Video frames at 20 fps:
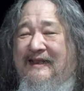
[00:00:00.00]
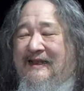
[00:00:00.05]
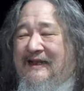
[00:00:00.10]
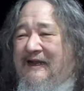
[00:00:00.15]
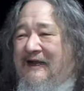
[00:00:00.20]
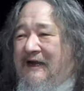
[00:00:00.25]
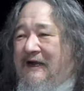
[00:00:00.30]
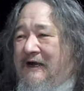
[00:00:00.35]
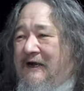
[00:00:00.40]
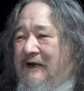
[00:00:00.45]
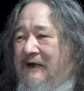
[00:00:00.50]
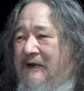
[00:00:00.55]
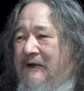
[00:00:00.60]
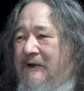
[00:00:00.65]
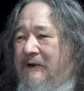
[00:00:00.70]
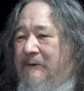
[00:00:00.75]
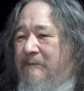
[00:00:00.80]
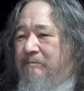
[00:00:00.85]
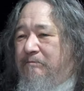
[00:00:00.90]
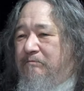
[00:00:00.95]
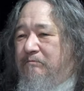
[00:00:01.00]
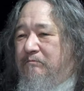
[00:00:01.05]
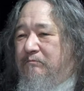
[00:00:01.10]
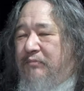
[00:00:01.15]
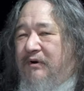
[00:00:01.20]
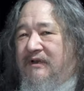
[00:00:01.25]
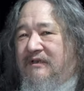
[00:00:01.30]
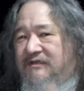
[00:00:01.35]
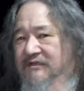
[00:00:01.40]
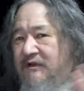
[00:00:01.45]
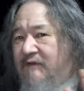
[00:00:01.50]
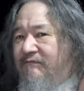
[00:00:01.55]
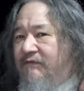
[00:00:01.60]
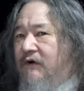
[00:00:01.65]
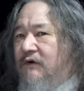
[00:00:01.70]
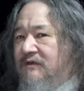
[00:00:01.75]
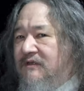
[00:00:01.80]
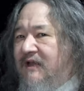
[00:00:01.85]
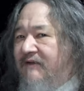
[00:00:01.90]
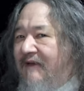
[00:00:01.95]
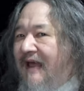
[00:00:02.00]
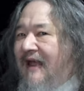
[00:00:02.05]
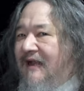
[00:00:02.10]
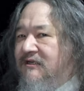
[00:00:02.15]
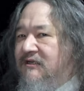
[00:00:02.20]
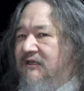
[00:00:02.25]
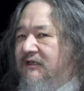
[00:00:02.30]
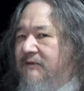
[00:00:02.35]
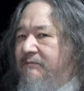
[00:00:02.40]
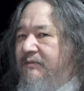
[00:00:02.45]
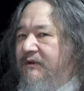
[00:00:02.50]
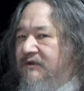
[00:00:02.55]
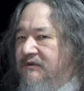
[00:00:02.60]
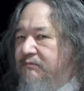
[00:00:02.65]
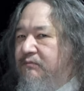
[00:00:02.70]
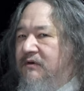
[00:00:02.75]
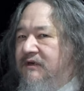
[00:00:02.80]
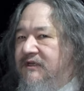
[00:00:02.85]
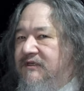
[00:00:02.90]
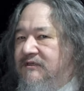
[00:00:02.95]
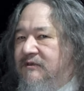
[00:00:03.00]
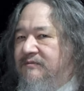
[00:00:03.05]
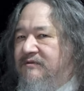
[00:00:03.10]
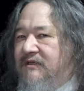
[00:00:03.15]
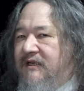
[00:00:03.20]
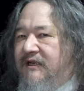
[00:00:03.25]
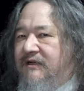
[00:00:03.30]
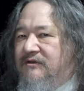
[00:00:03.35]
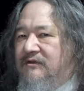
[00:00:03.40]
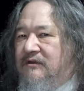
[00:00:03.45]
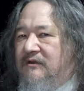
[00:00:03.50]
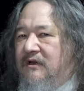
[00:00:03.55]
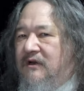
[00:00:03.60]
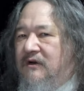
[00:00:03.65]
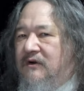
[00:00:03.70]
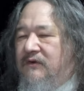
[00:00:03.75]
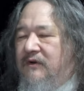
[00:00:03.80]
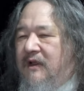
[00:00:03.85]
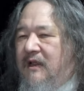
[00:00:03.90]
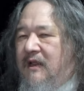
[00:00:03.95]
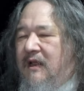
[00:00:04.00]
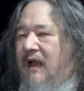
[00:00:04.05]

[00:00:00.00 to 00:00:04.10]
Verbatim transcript: Uh, um, but some folks have actually built pretty substantial code.